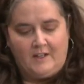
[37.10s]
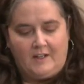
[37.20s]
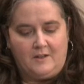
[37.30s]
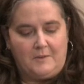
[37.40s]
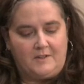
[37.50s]

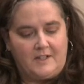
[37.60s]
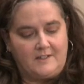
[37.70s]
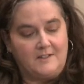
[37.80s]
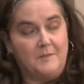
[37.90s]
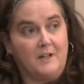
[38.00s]
in the
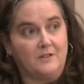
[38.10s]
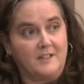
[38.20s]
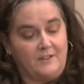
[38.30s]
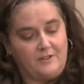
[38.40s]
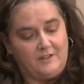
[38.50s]
Texas Medical
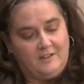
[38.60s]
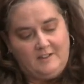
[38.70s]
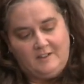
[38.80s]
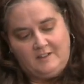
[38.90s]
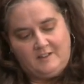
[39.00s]
Center.
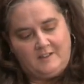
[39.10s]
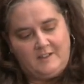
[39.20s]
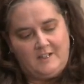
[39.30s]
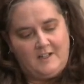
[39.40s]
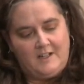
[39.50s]

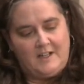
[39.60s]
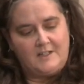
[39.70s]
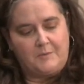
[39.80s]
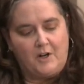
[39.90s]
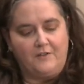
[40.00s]

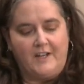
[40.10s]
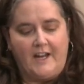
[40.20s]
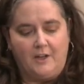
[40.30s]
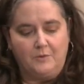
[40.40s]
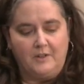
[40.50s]
It's a part of an
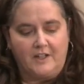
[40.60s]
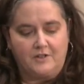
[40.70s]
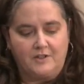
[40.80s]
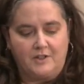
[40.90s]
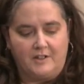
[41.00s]
annual
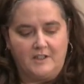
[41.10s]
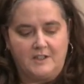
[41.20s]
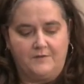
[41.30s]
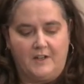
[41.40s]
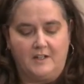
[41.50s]
lecture
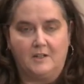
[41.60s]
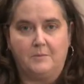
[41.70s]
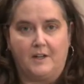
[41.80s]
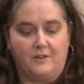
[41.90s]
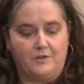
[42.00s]
series
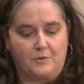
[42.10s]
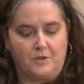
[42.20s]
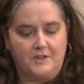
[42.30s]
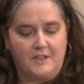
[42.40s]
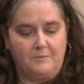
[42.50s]
funded by the George